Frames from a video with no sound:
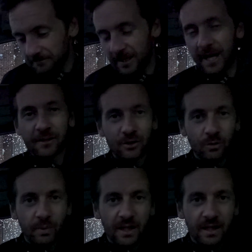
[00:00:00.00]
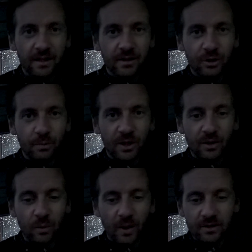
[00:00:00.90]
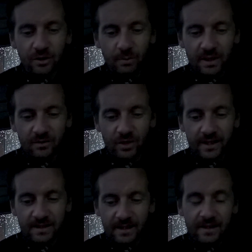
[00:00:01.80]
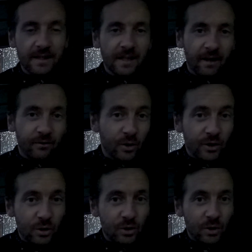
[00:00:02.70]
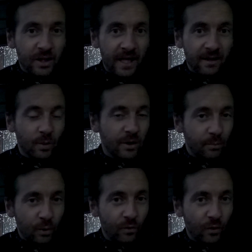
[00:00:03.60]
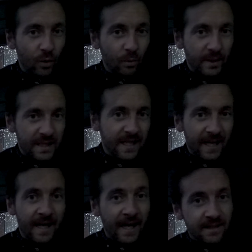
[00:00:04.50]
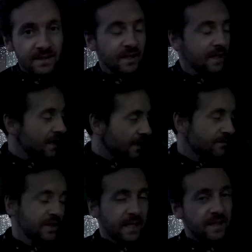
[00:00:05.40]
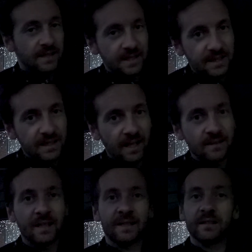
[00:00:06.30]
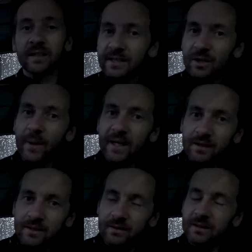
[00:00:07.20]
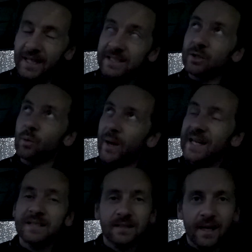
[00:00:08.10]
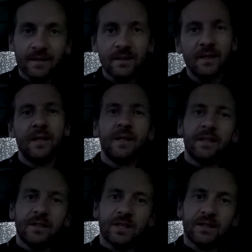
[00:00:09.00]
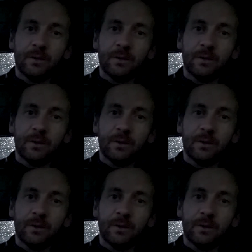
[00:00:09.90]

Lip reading: yeah, should be a good one, should be interesting. I've got the usual kit with the Profoto B10 heads, and I've taken a C stand and a lighter weight stand, just